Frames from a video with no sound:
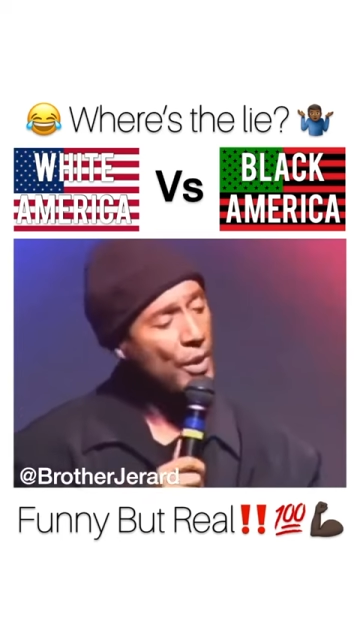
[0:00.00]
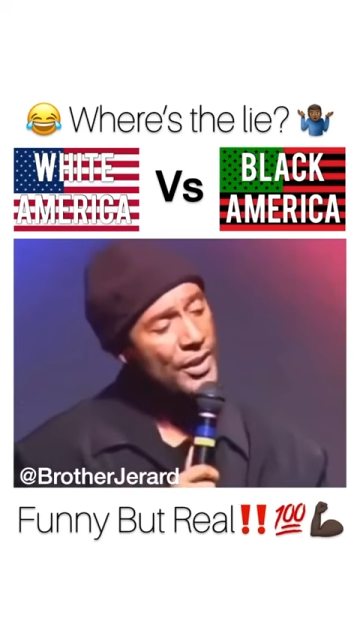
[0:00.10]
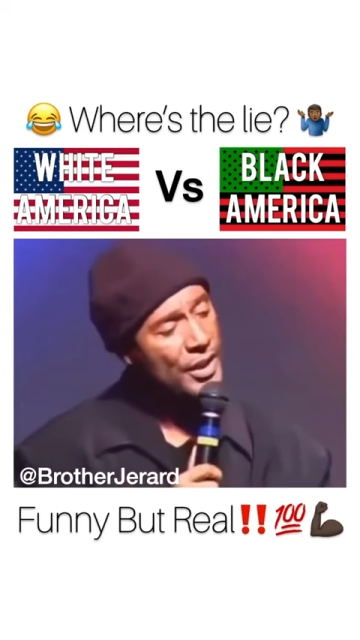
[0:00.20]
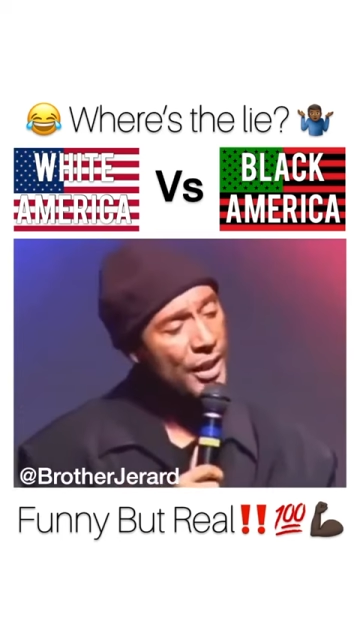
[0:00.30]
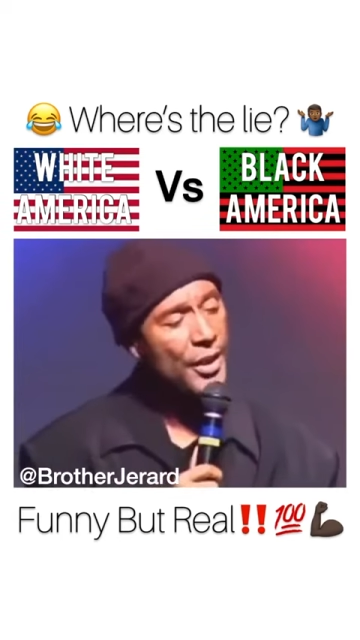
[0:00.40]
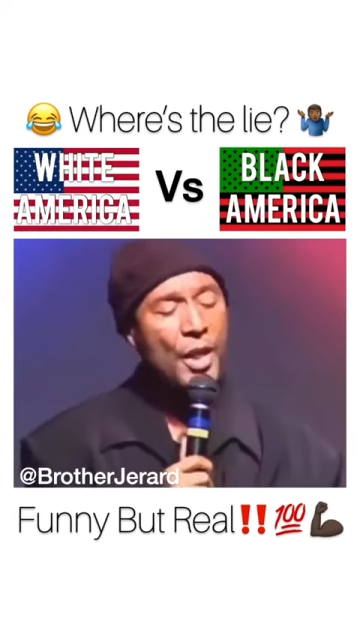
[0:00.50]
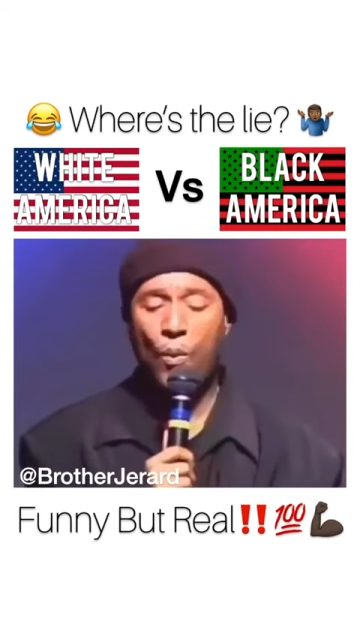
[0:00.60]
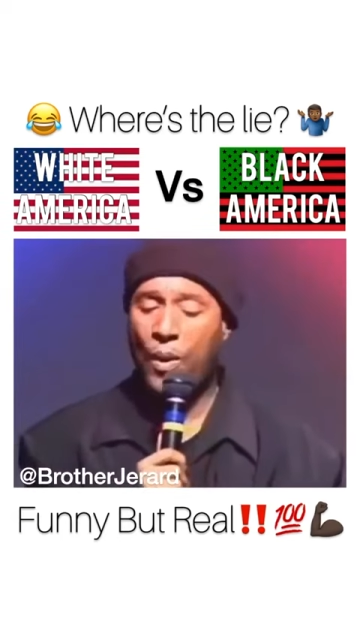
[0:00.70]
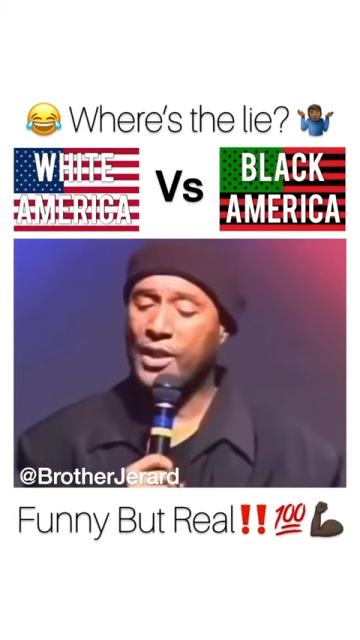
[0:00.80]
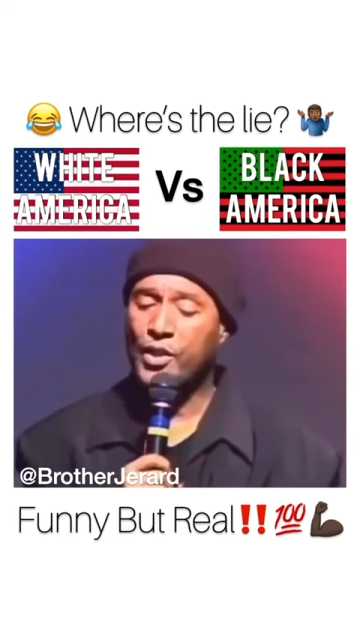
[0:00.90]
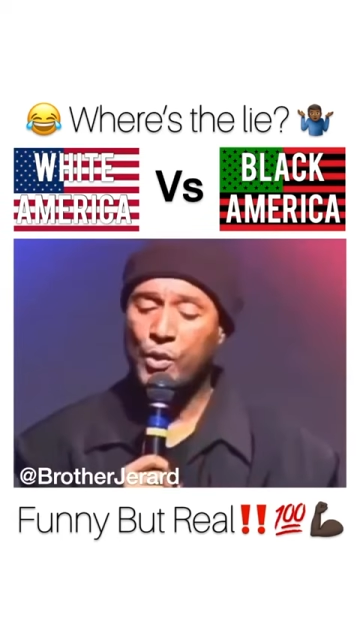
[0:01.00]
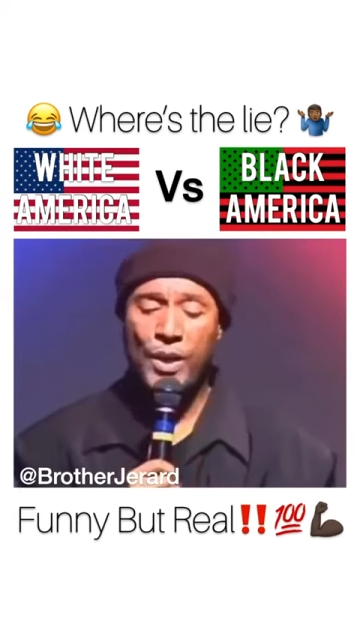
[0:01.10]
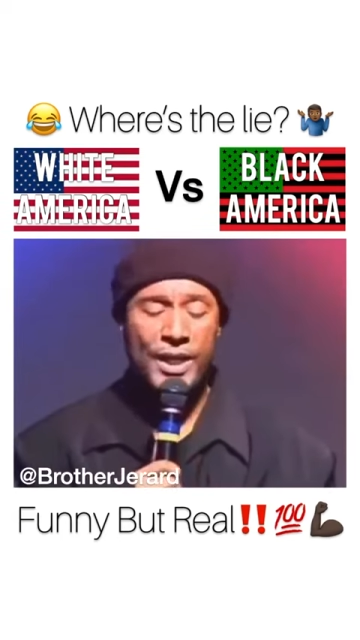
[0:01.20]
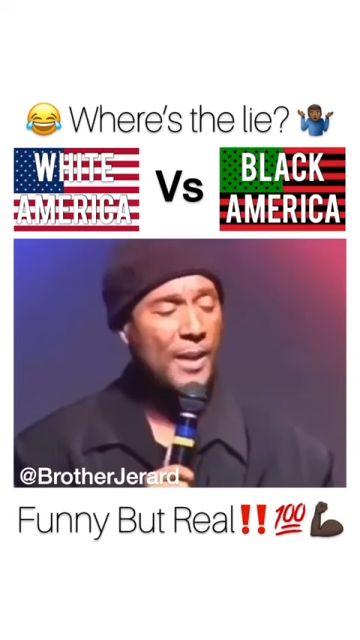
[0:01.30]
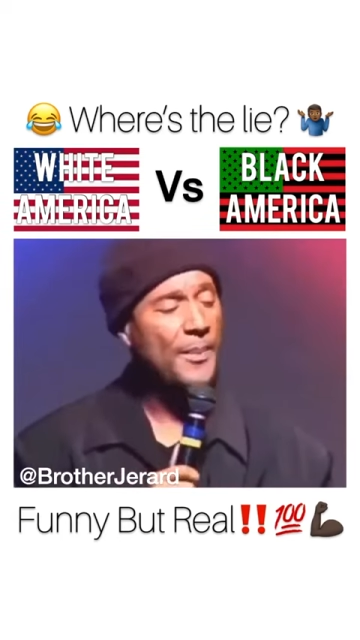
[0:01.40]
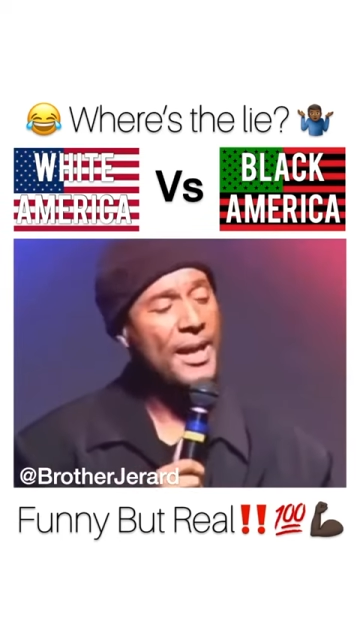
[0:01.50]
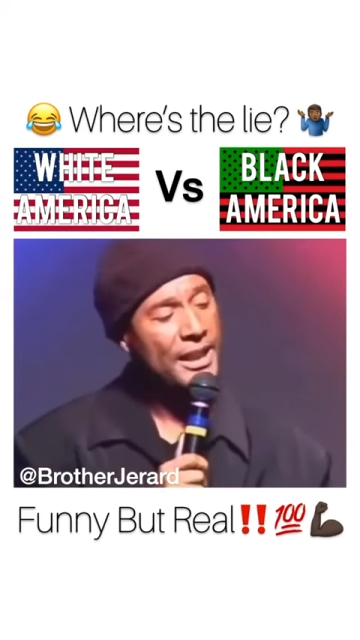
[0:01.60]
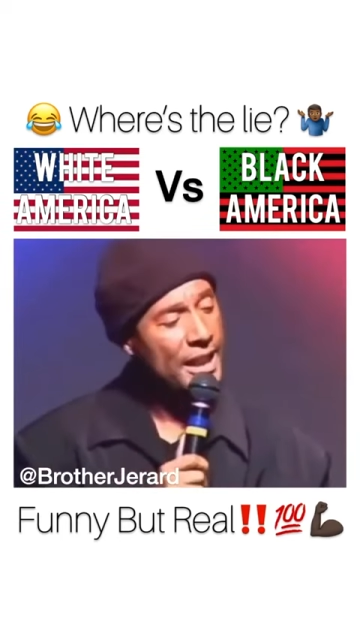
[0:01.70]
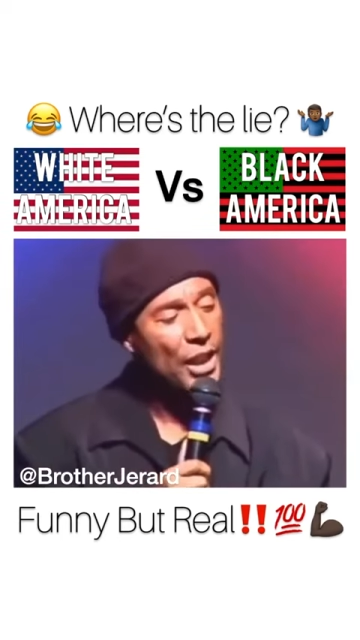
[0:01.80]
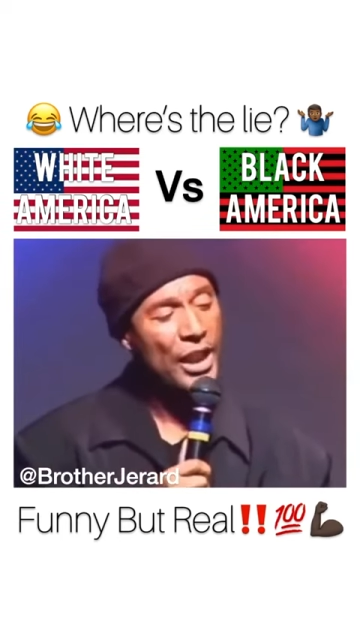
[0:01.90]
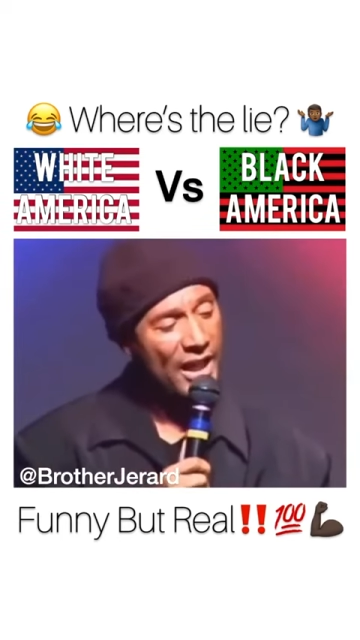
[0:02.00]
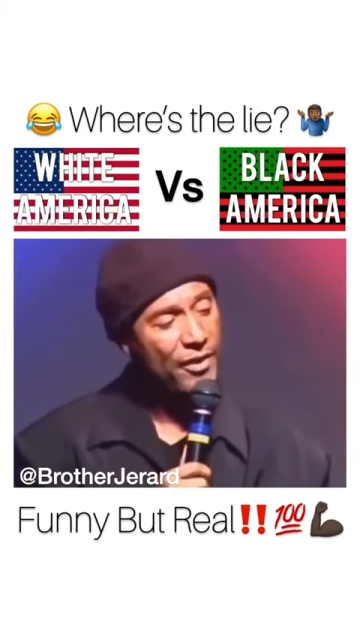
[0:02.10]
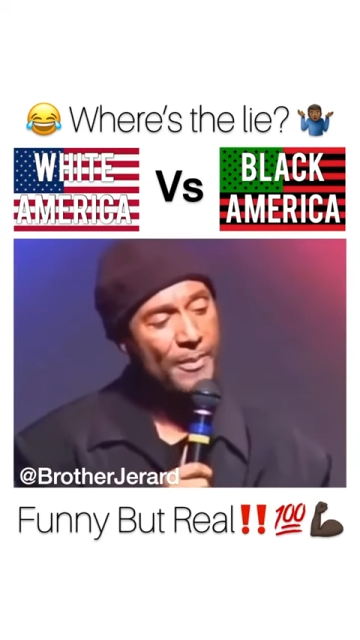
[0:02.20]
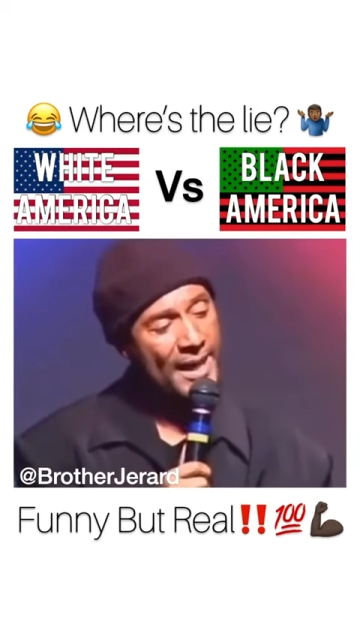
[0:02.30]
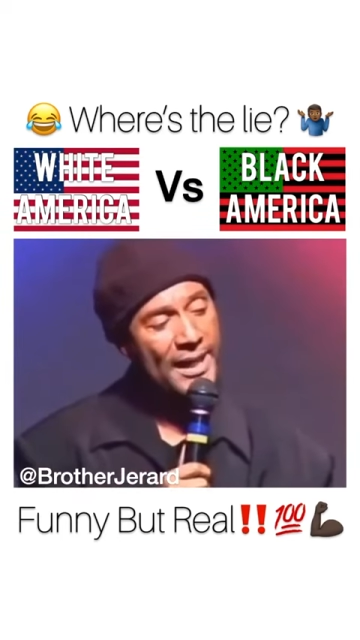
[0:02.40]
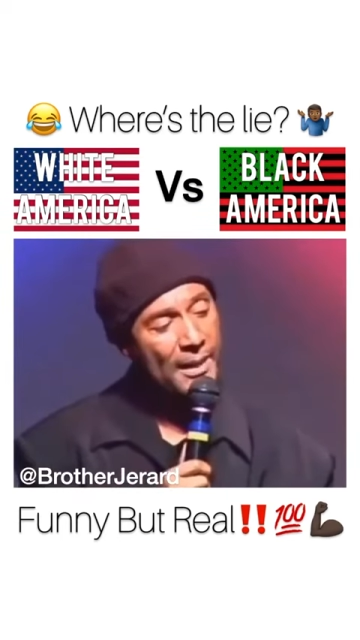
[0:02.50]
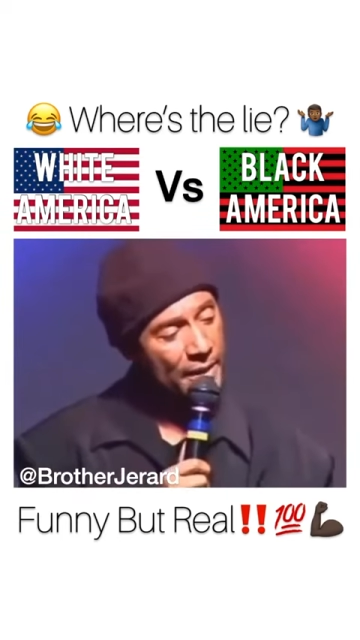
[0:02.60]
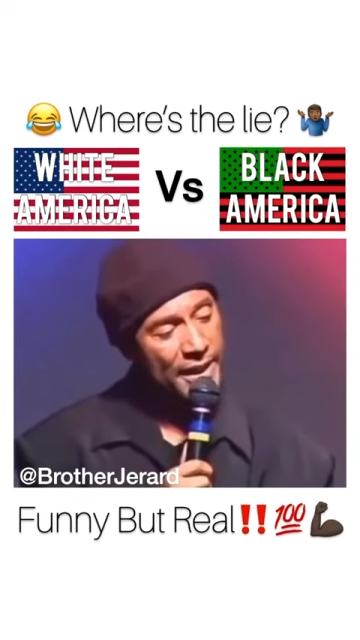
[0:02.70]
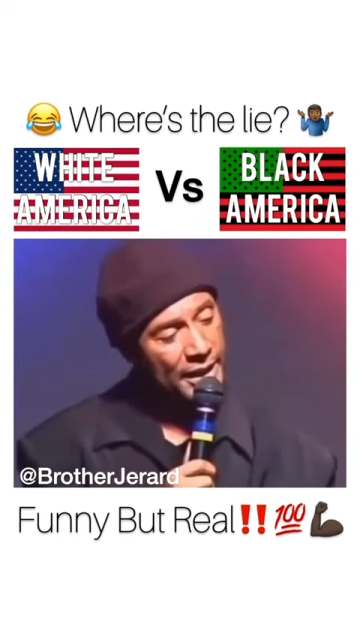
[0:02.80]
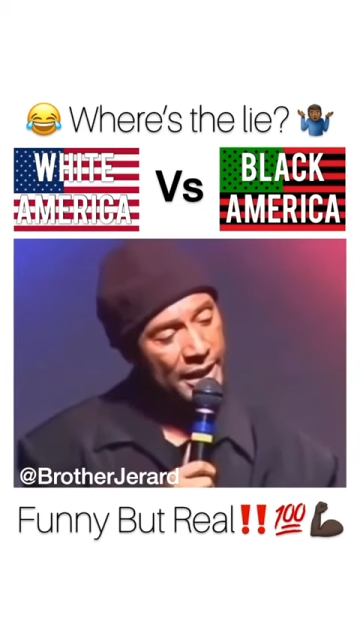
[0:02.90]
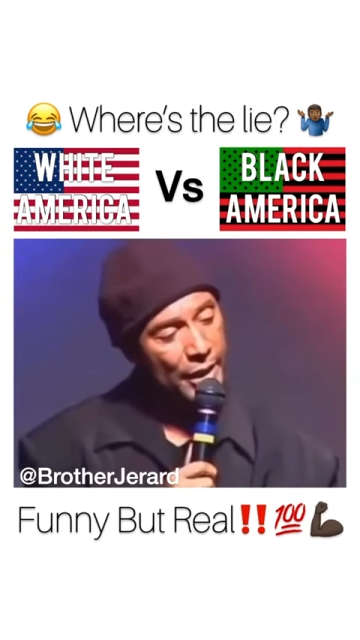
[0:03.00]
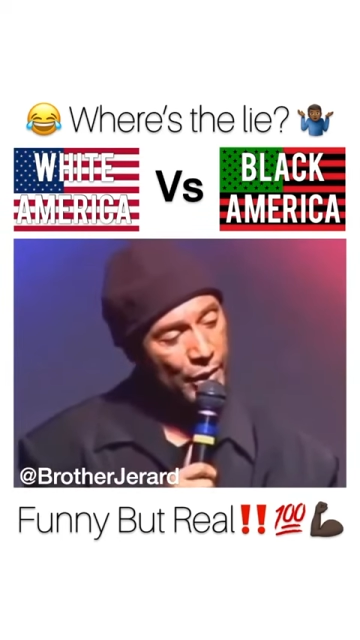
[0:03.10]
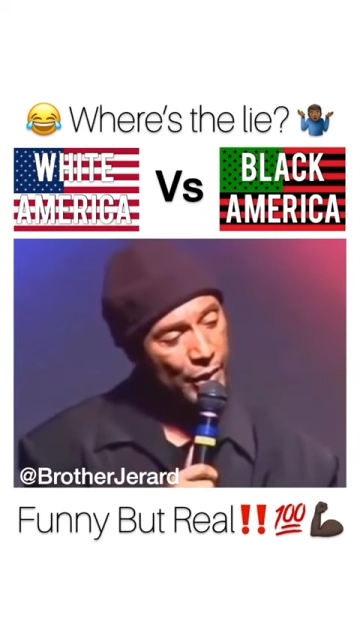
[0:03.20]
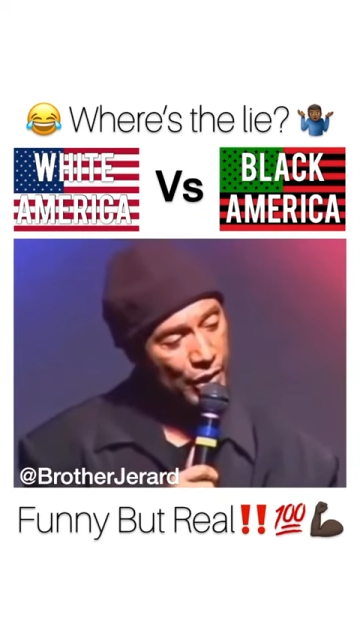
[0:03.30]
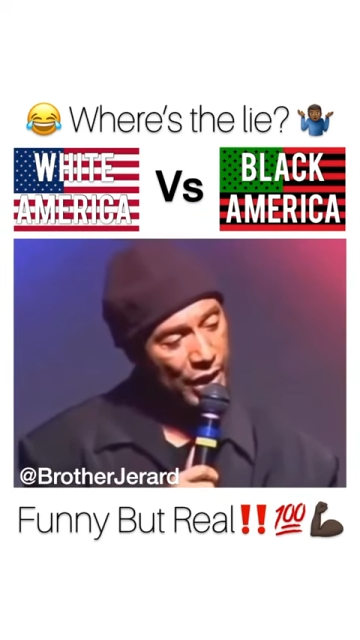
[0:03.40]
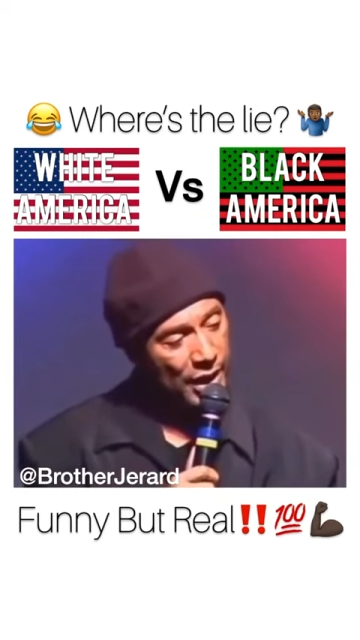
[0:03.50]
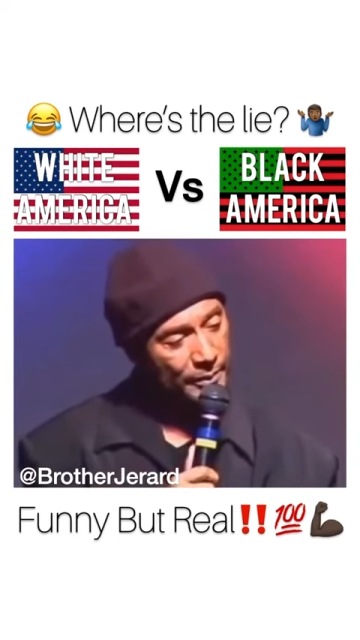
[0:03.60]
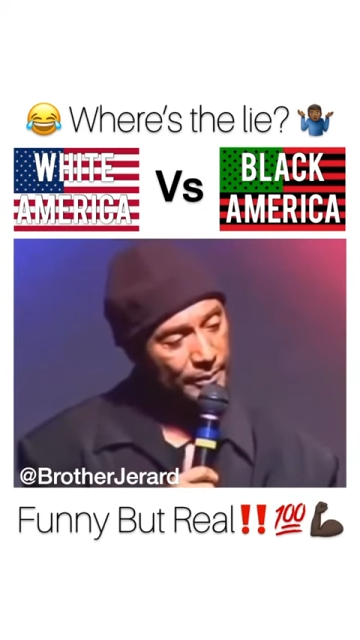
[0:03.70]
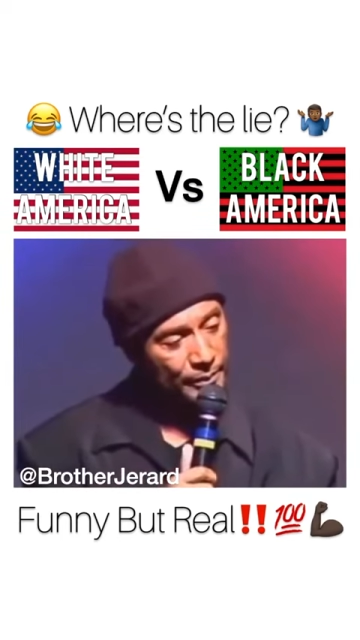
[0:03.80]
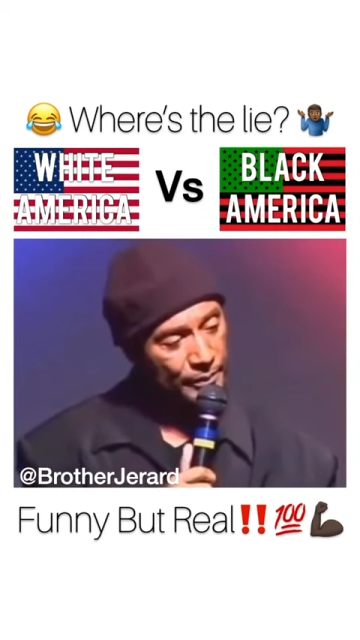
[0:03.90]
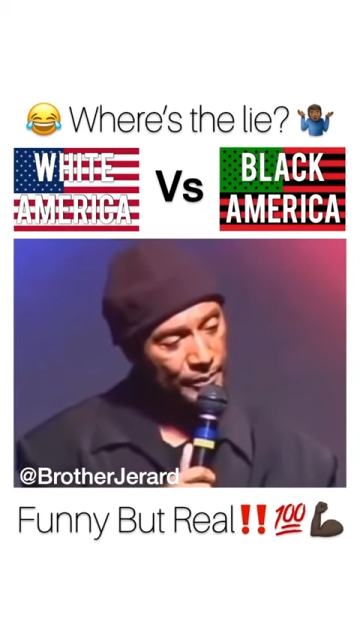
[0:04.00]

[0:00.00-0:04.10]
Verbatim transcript: Crazy nigga, why did you wake up and kill everybody at BET on your job?